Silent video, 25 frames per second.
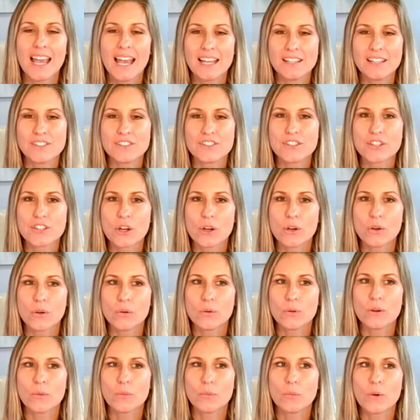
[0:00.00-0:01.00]
And
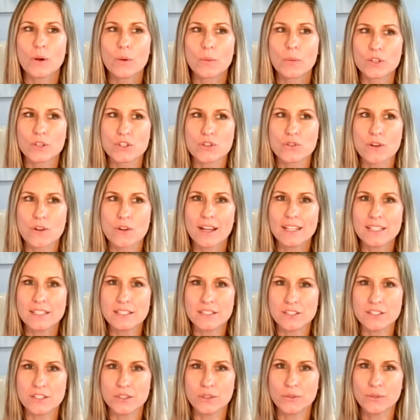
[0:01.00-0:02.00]
so what we're trying
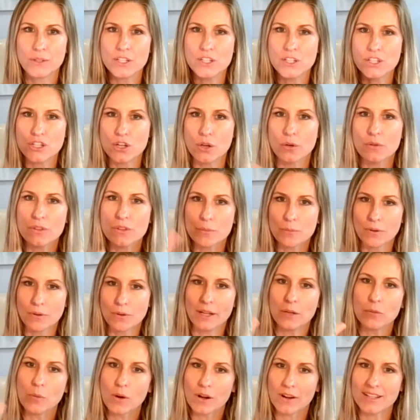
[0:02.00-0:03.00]
to do is show the
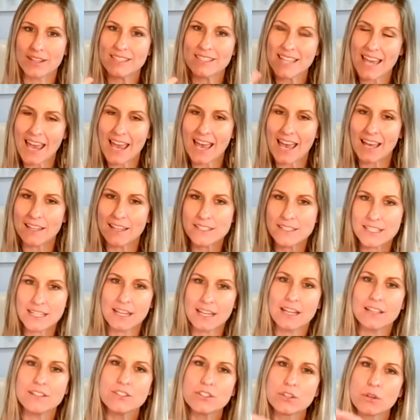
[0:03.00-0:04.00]
brain where it's at,
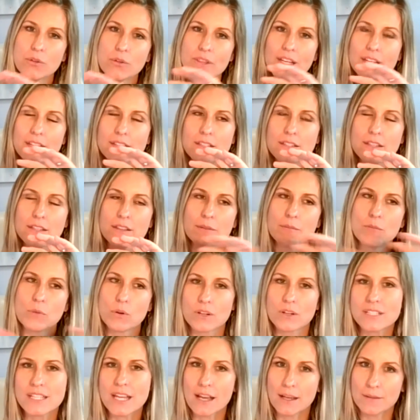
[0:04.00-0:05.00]
so that the
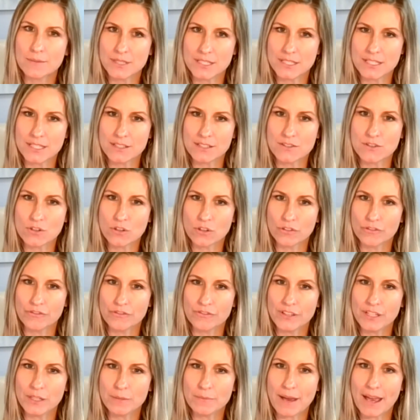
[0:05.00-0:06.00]
more times it does
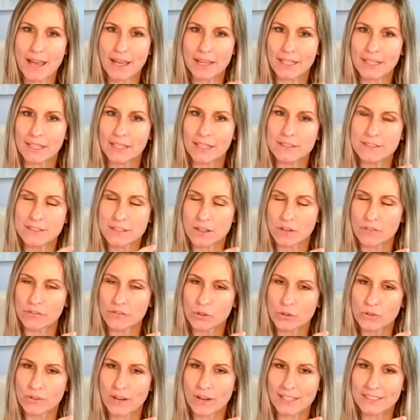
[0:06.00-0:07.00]
neurofeedback, it
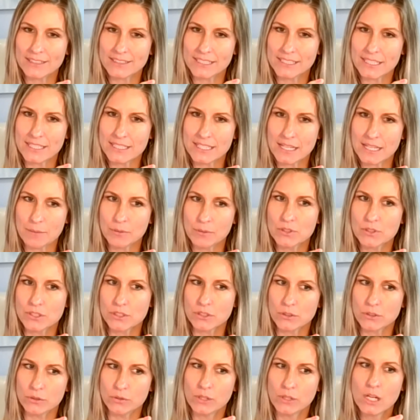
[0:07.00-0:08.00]
self-corrects and it's able
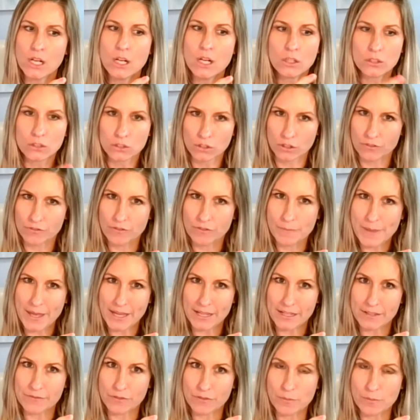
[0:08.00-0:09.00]
to learn from
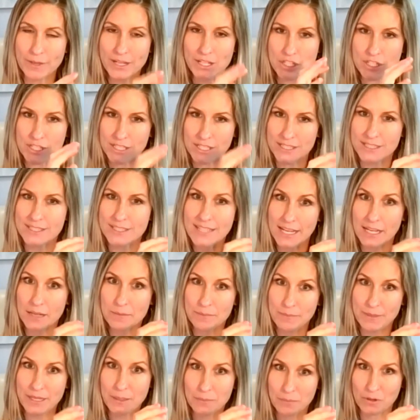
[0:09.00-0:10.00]
that information and stay
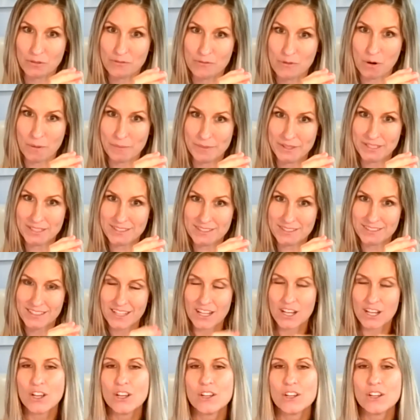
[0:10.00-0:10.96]
in peak performance.